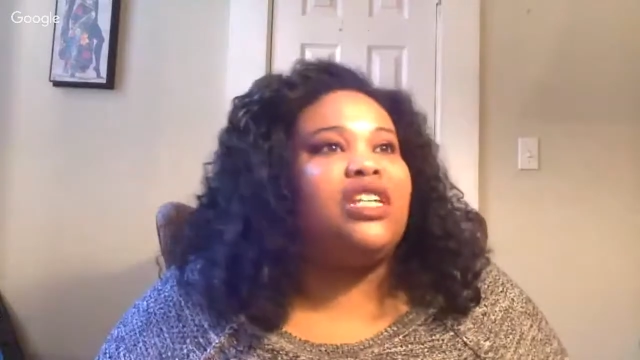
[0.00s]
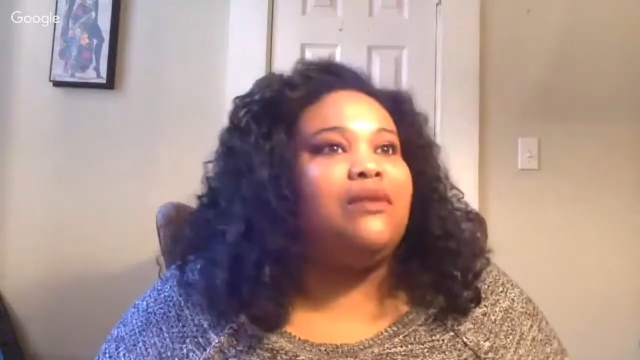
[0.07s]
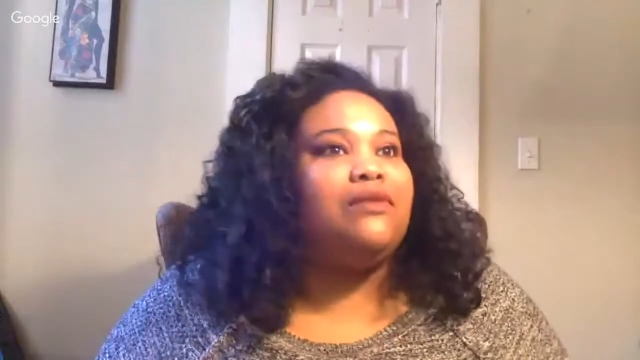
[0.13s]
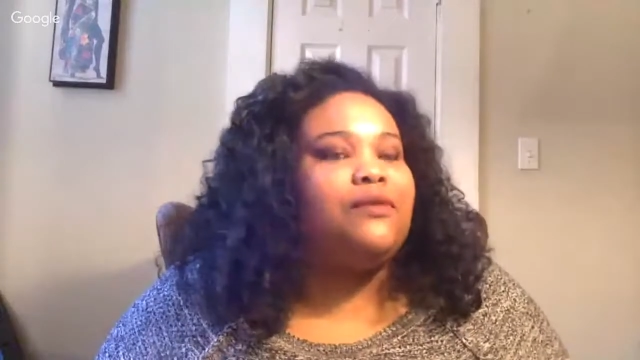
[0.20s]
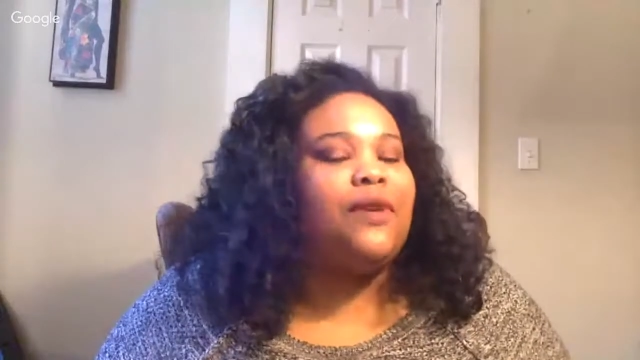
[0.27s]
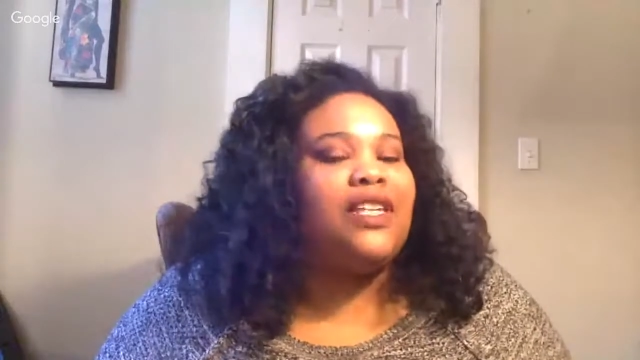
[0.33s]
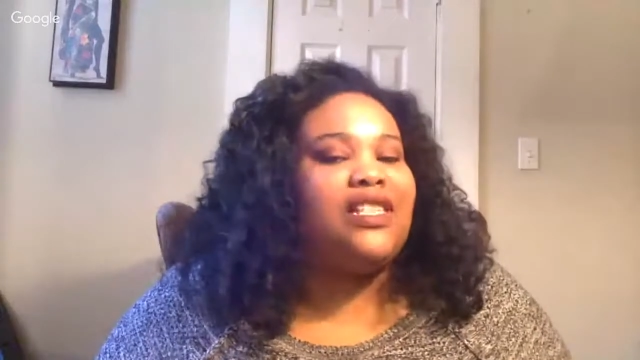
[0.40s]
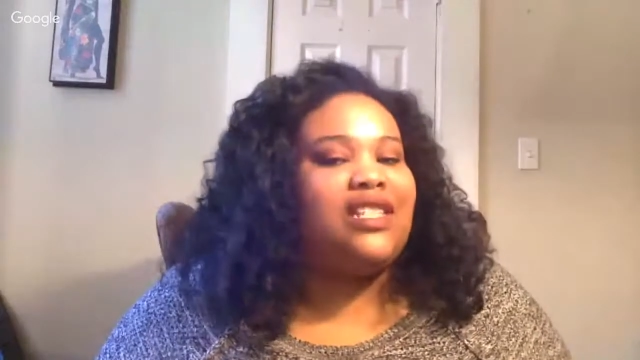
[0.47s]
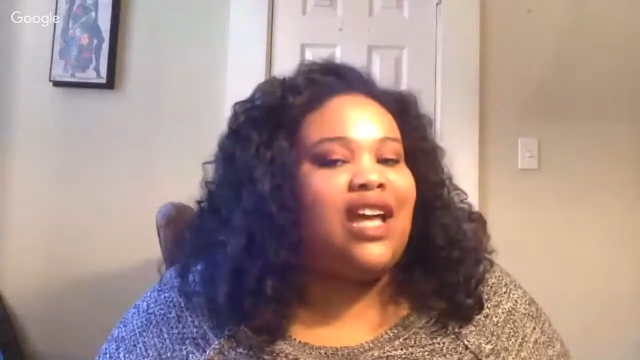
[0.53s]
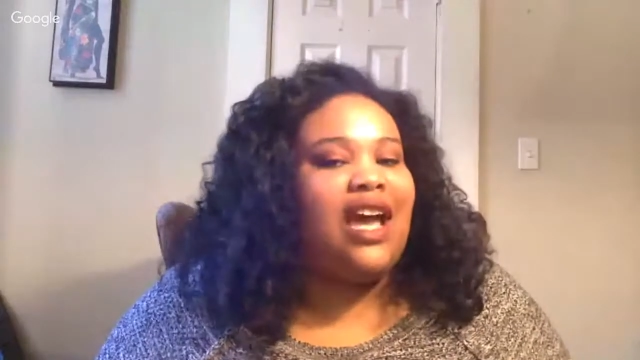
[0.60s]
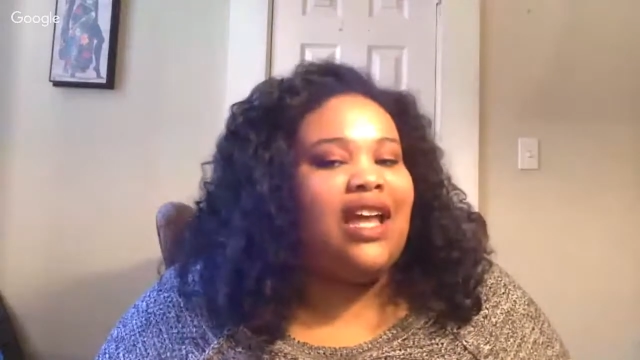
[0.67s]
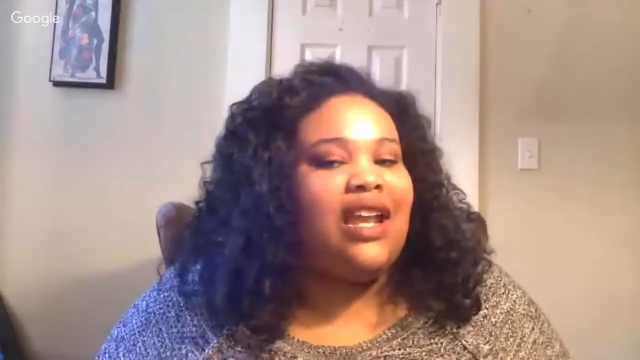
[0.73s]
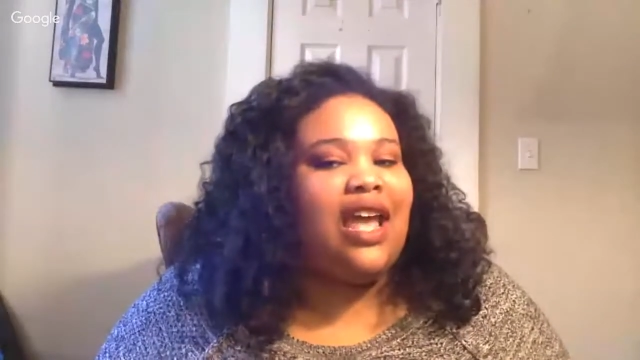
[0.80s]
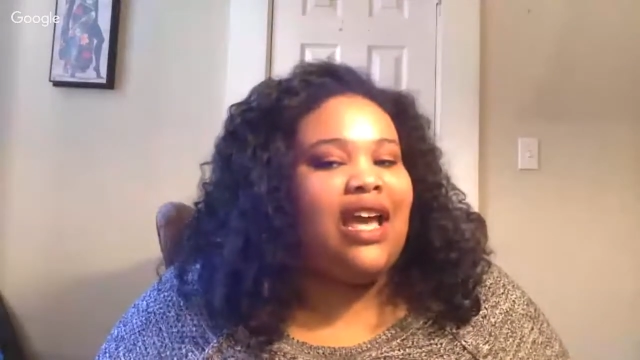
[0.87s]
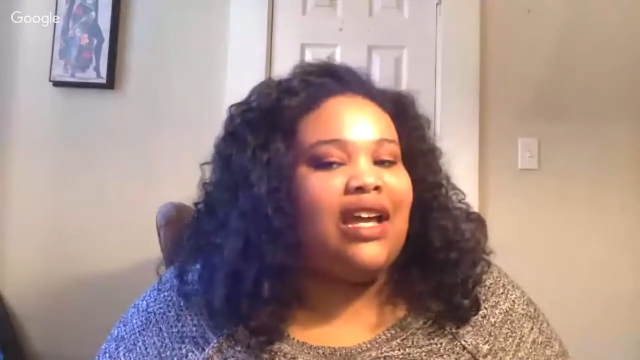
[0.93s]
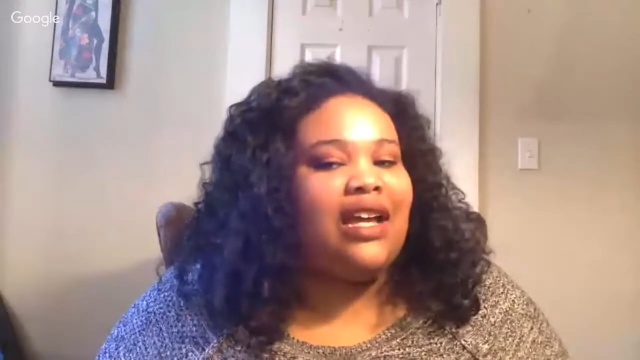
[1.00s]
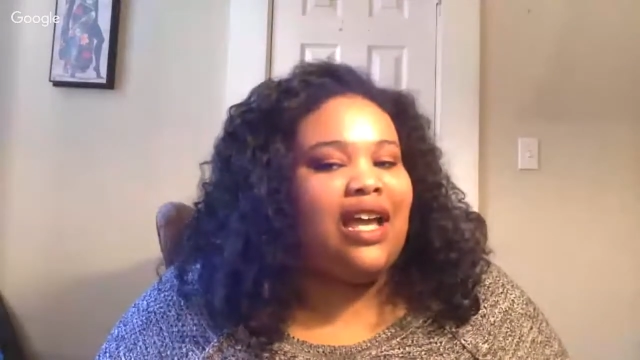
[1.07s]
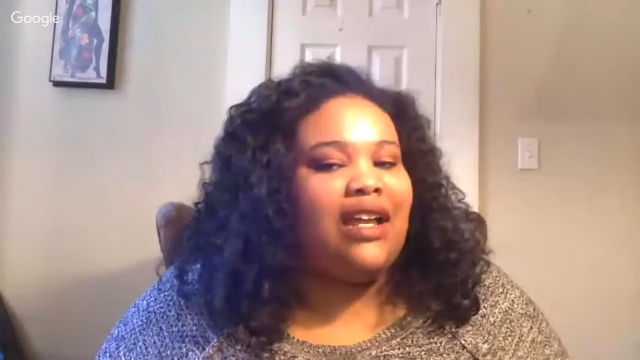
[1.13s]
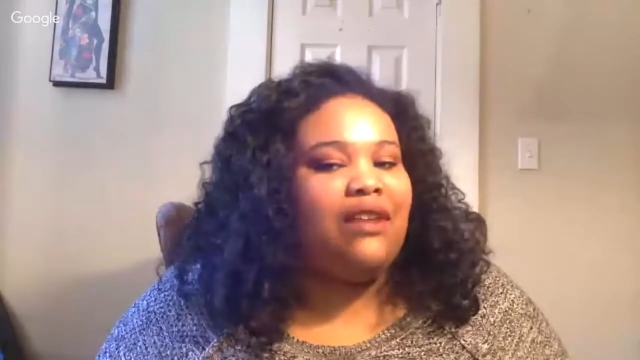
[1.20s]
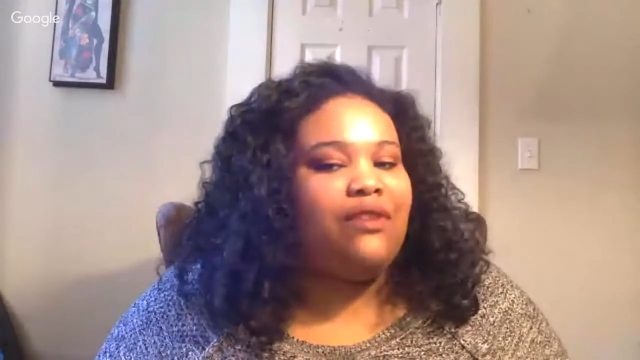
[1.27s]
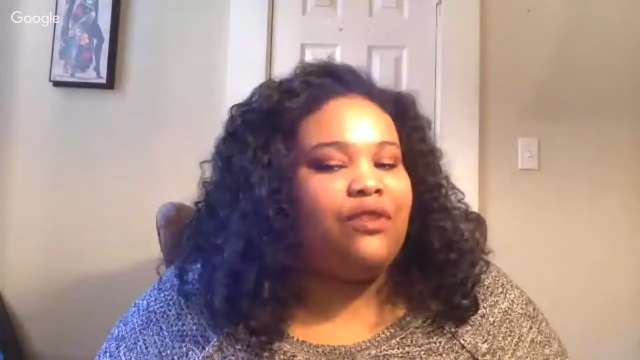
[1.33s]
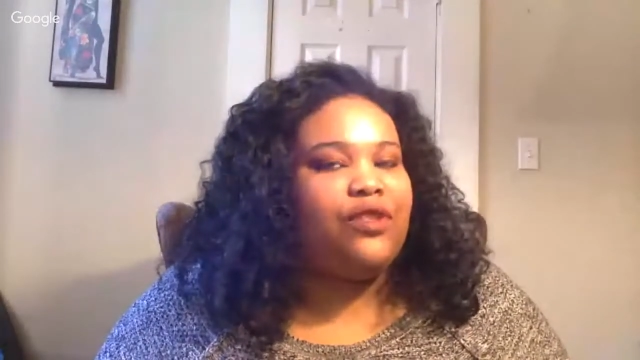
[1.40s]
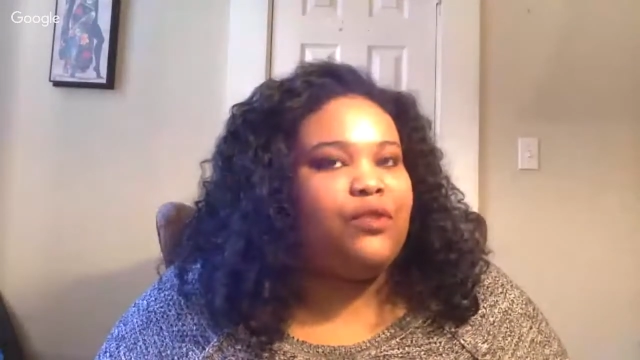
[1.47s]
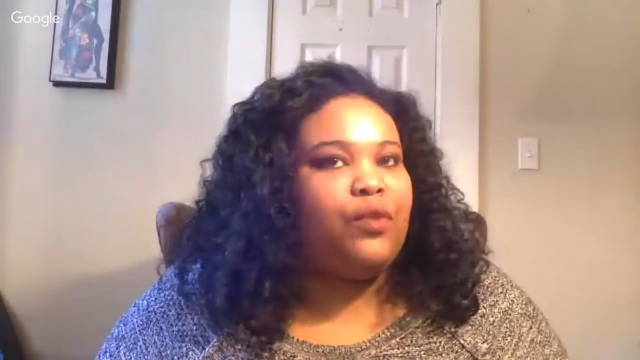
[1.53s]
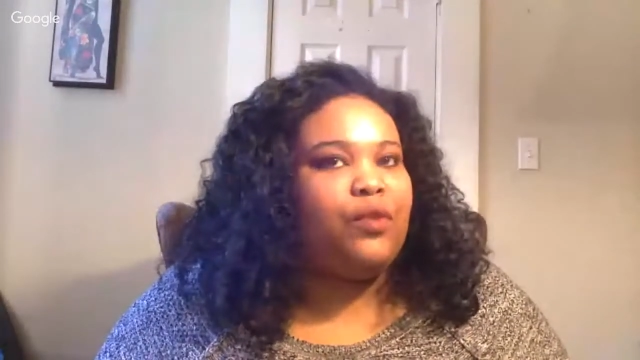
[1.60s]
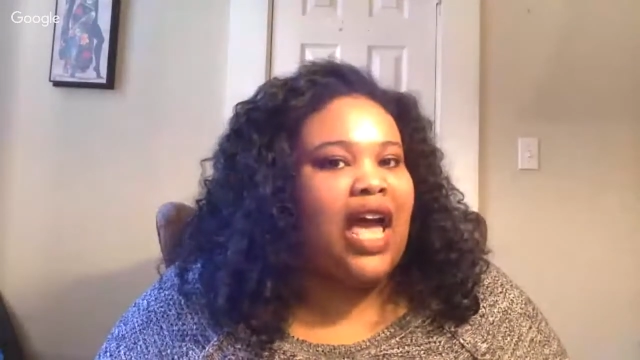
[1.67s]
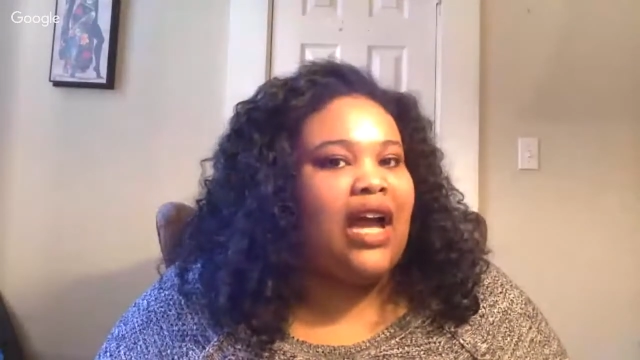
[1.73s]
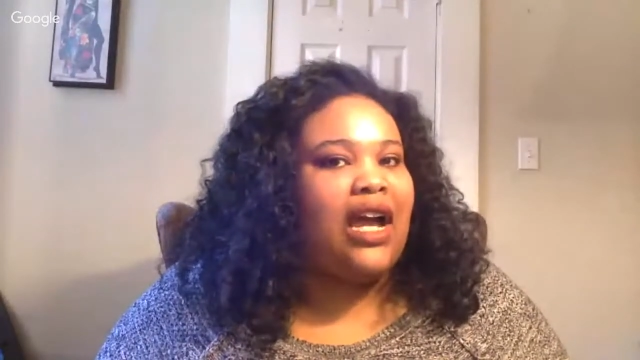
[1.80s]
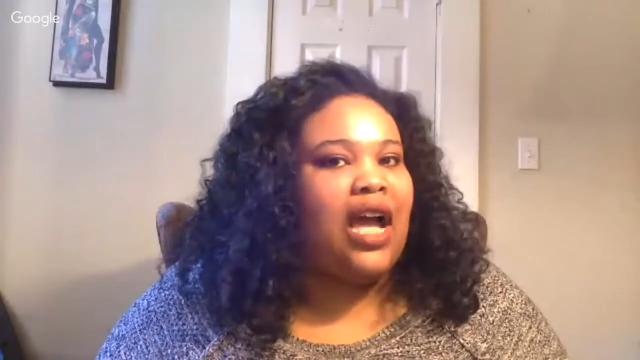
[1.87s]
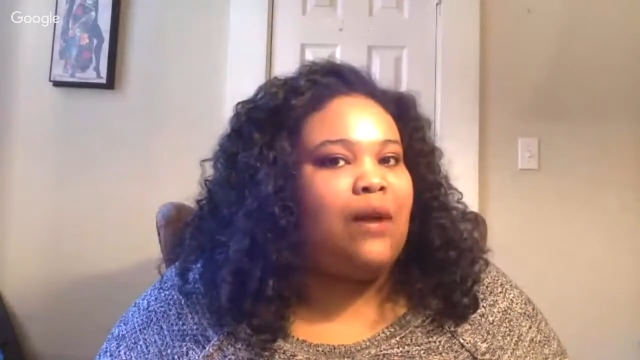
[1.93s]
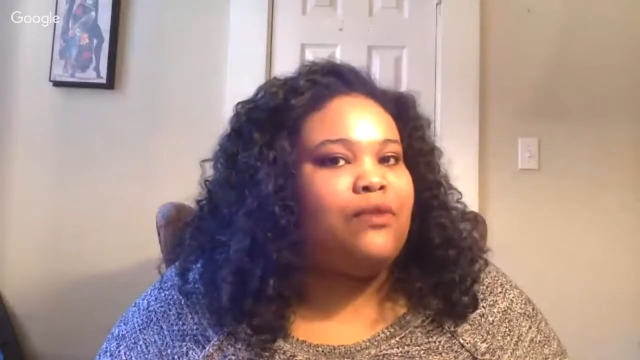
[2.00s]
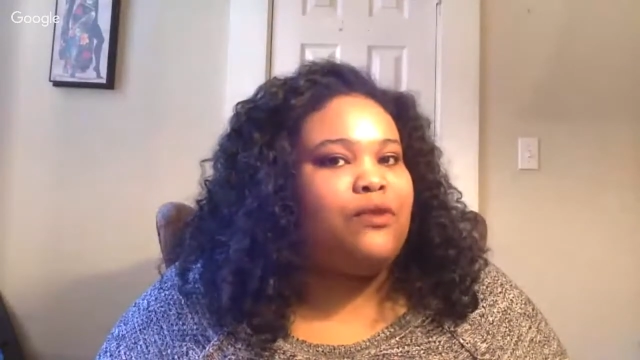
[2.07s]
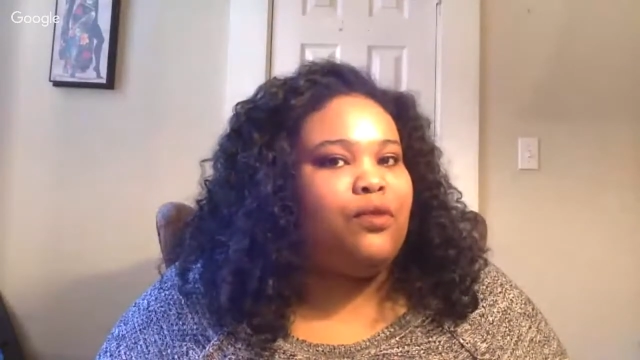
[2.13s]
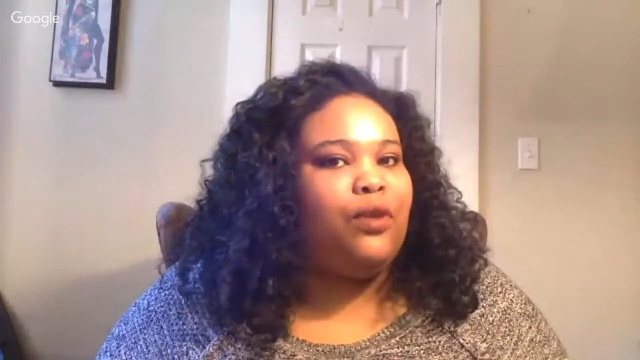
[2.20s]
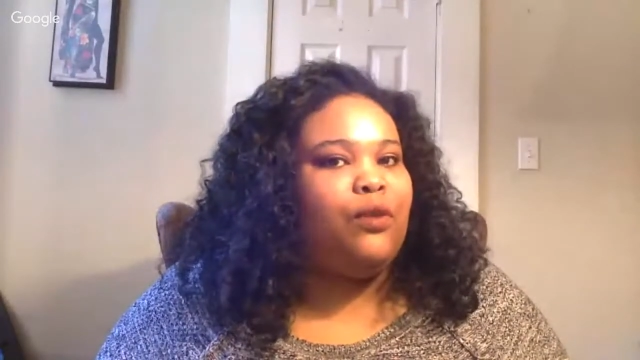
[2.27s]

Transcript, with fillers: Deep Space Nine had kind of those Black Ops